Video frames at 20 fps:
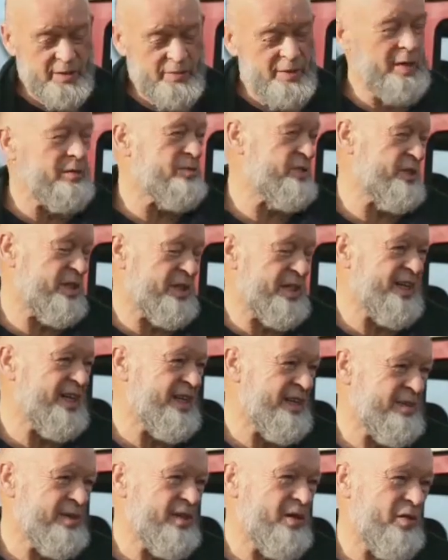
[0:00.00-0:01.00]
So when I was a
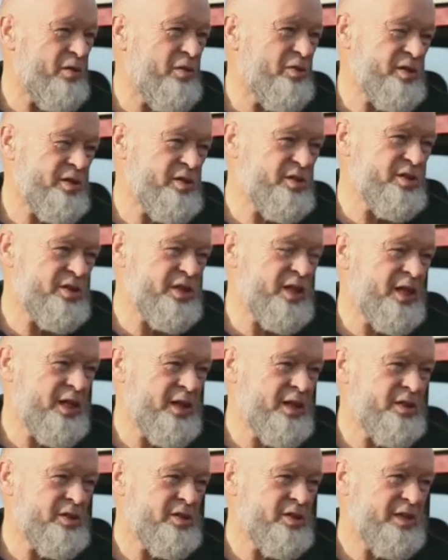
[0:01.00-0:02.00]
kid, you know, all those
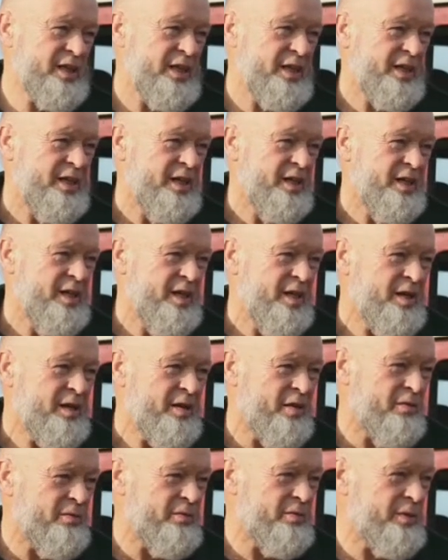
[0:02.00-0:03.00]
things
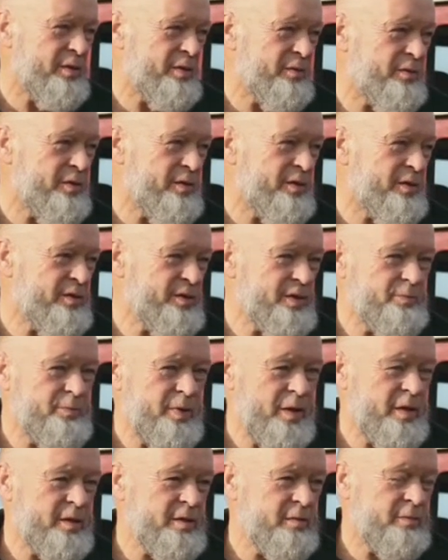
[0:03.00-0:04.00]
were a
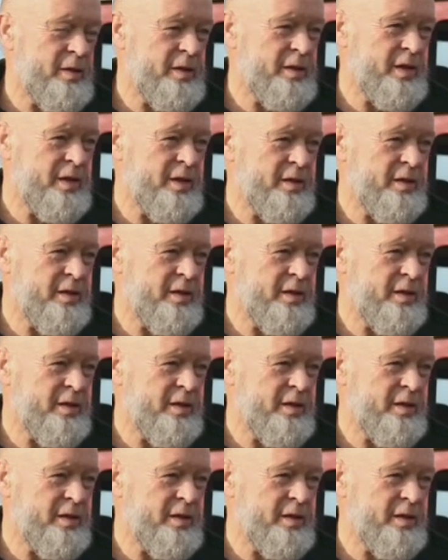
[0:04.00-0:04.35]
part of my